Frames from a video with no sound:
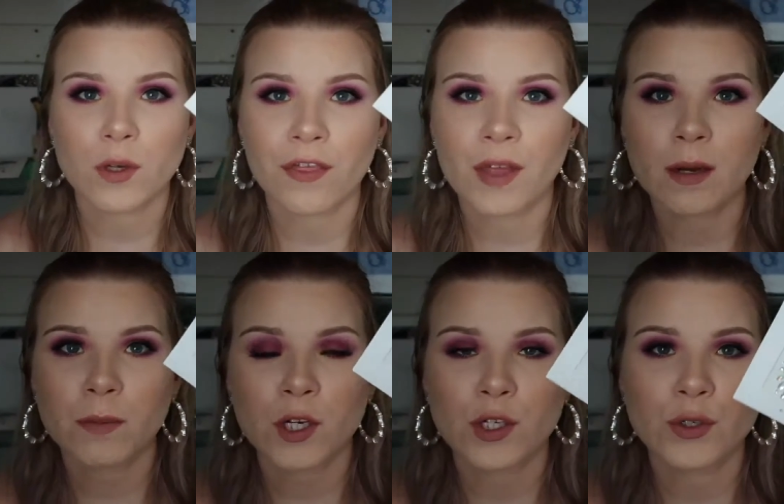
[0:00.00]
so I think I'm
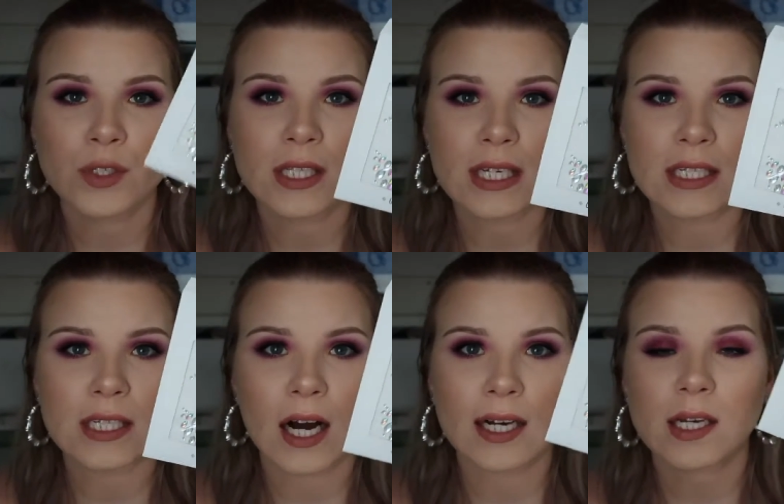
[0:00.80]
gonna use these
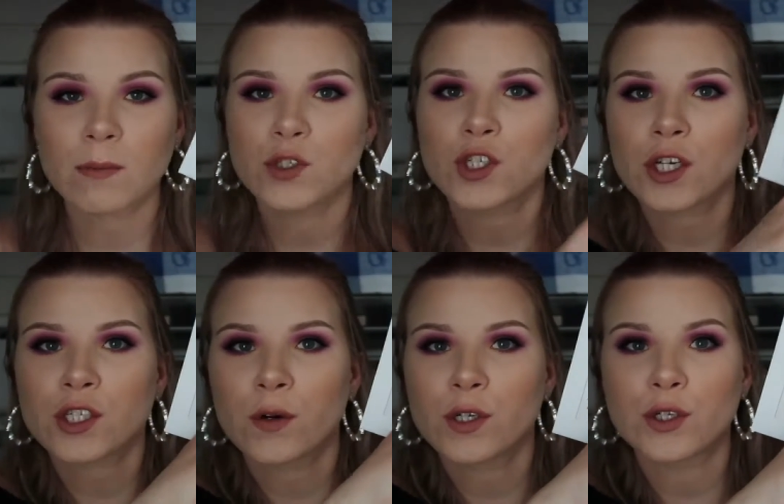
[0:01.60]
guys I'm
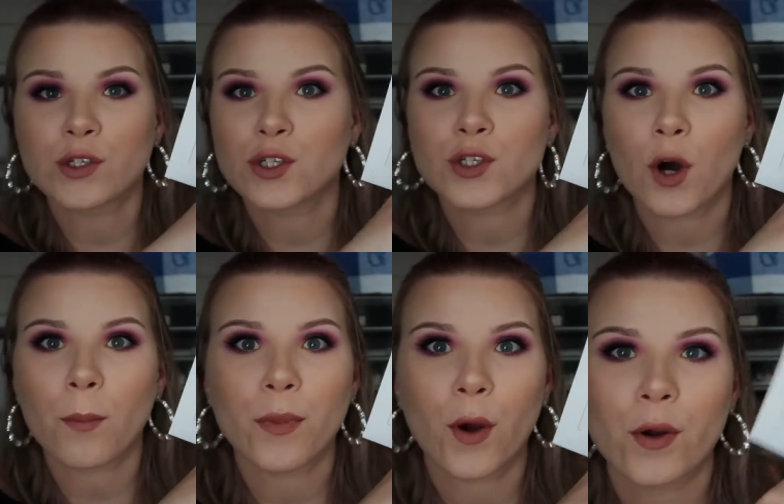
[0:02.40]
just going to use the
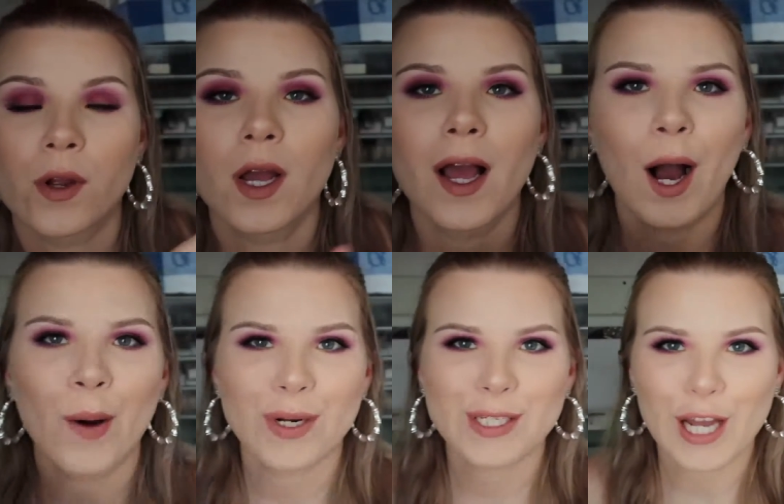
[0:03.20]
top though
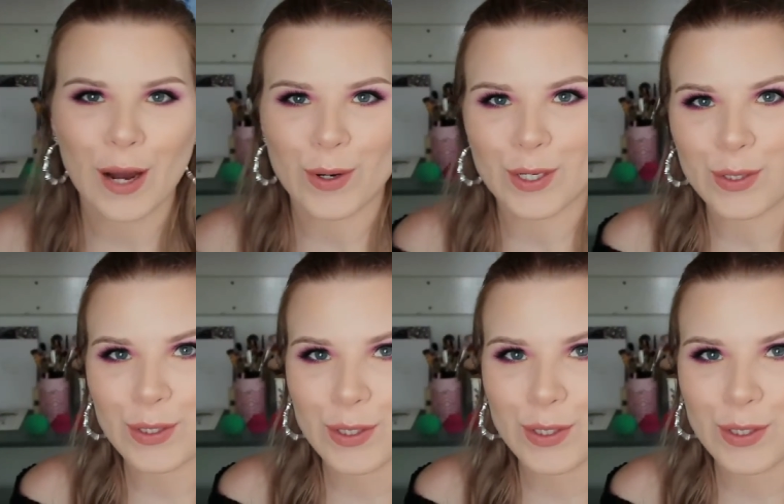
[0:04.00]
I want to see how it